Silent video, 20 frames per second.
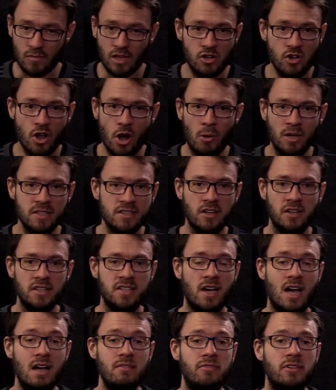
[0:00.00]
No one's got
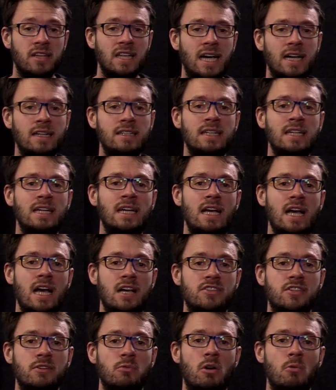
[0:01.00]
time for that.
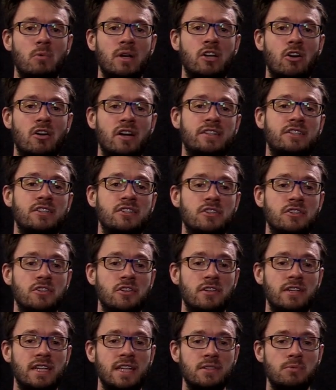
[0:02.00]
And so what we're going to
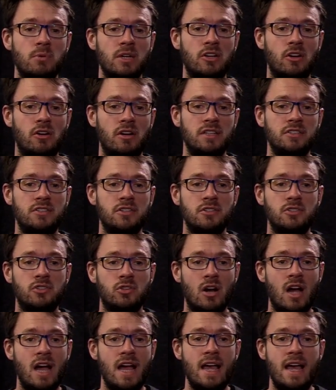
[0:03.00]
do is we're going to
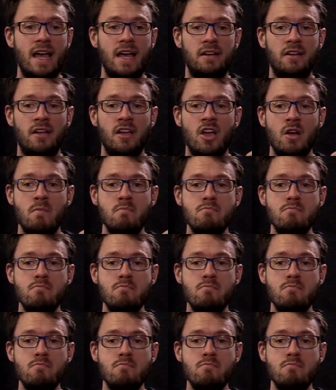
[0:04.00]
try and